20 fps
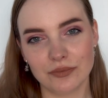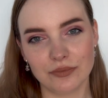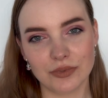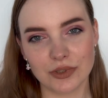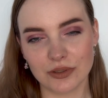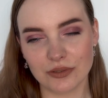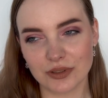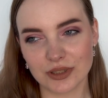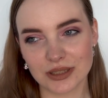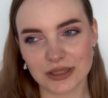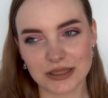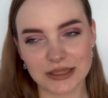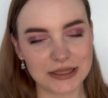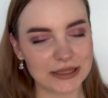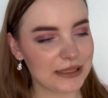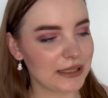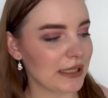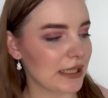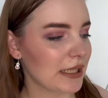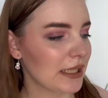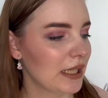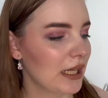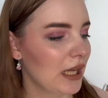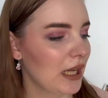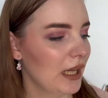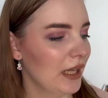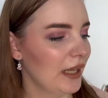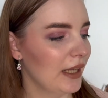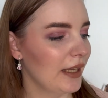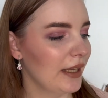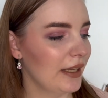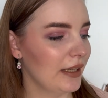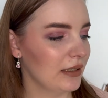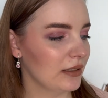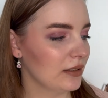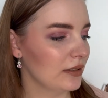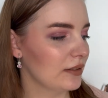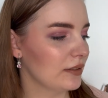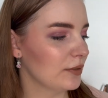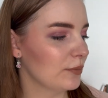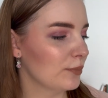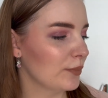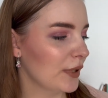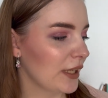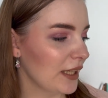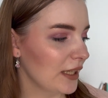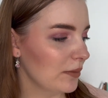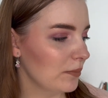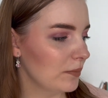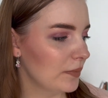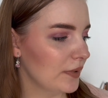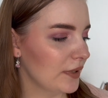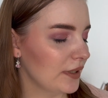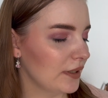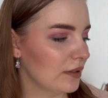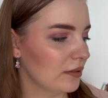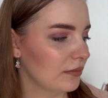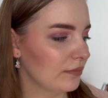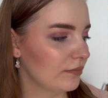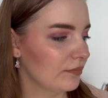We will see. And maybe